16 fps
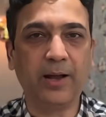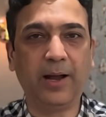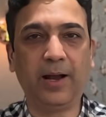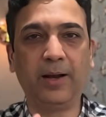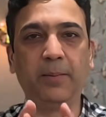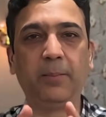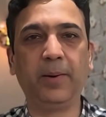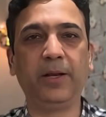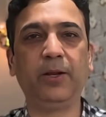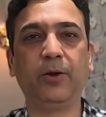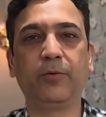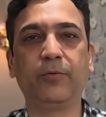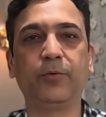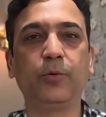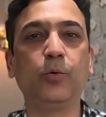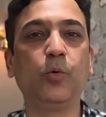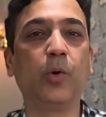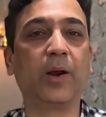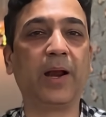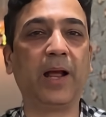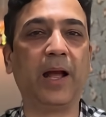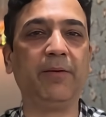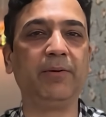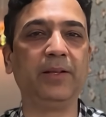And many of you who are
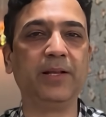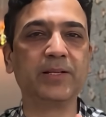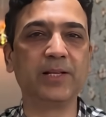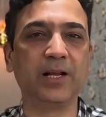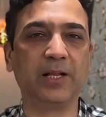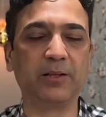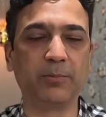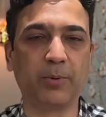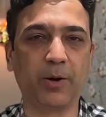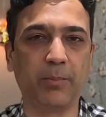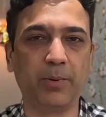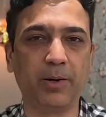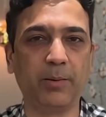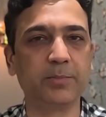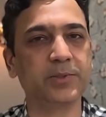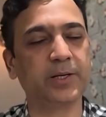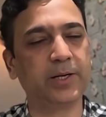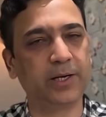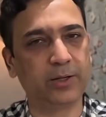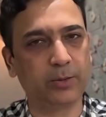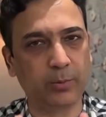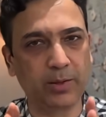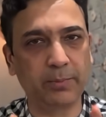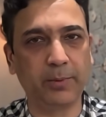having these health problems,
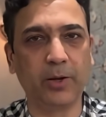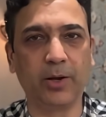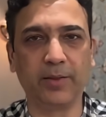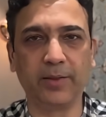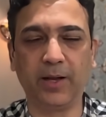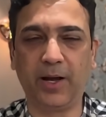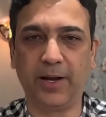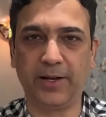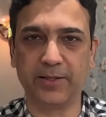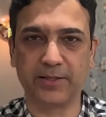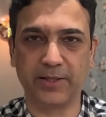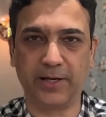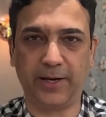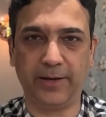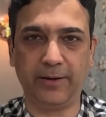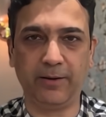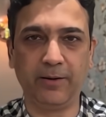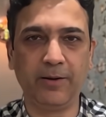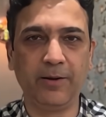it will be on the higher side.